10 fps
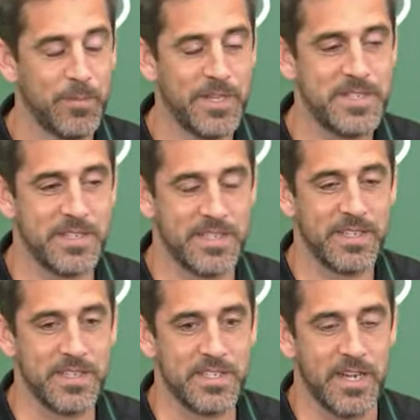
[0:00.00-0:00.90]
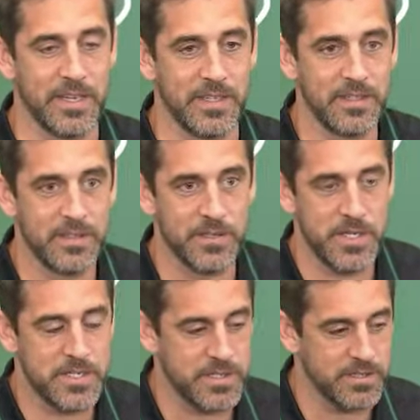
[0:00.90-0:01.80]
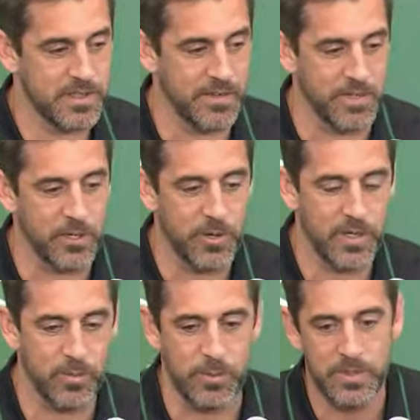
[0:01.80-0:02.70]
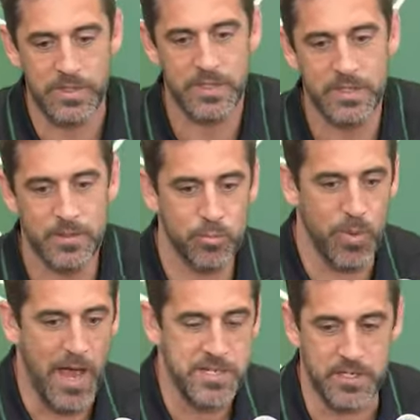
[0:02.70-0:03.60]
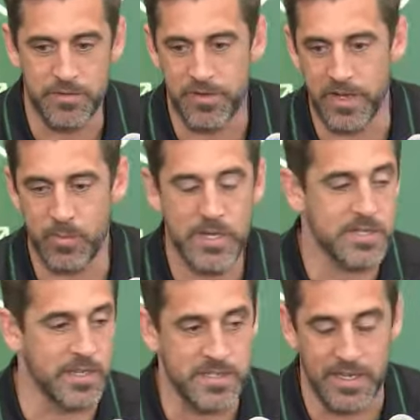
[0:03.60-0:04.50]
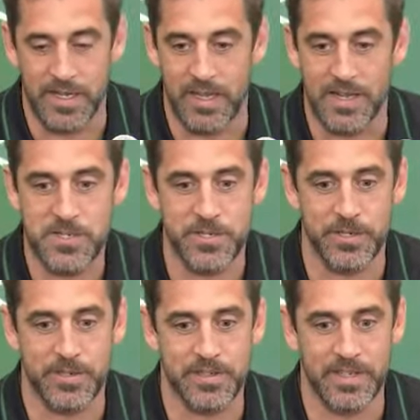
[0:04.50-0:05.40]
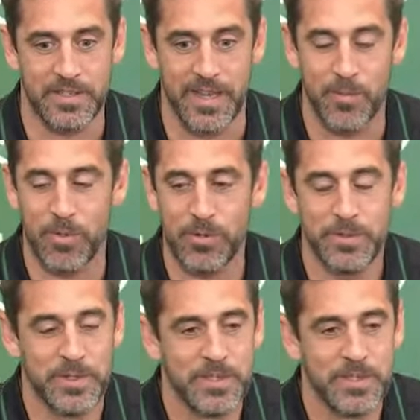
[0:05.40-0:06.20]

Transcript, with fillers: That's, ex that's exciting. Jets have an incredible, passionate fan base. I saw it last year at, Lambeau.